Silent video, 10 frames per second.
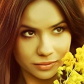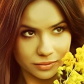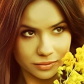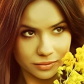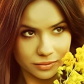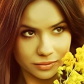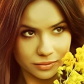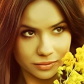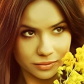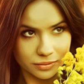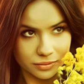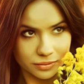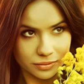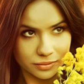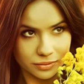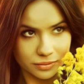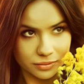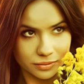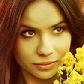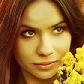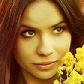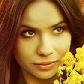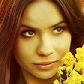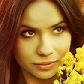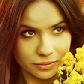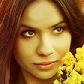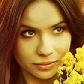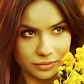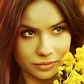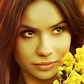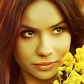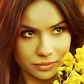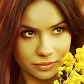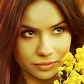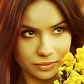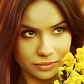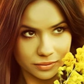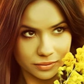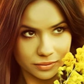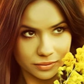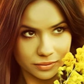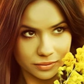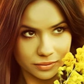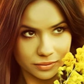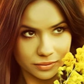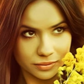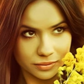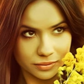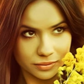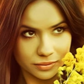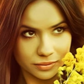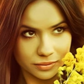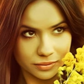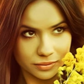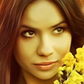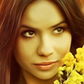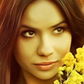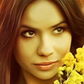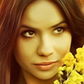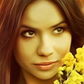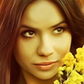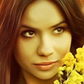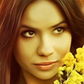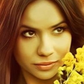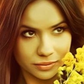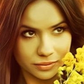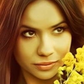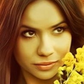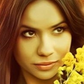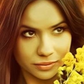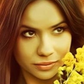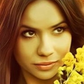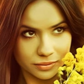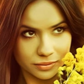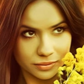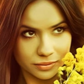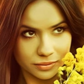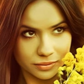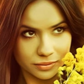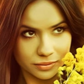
(no lip movement)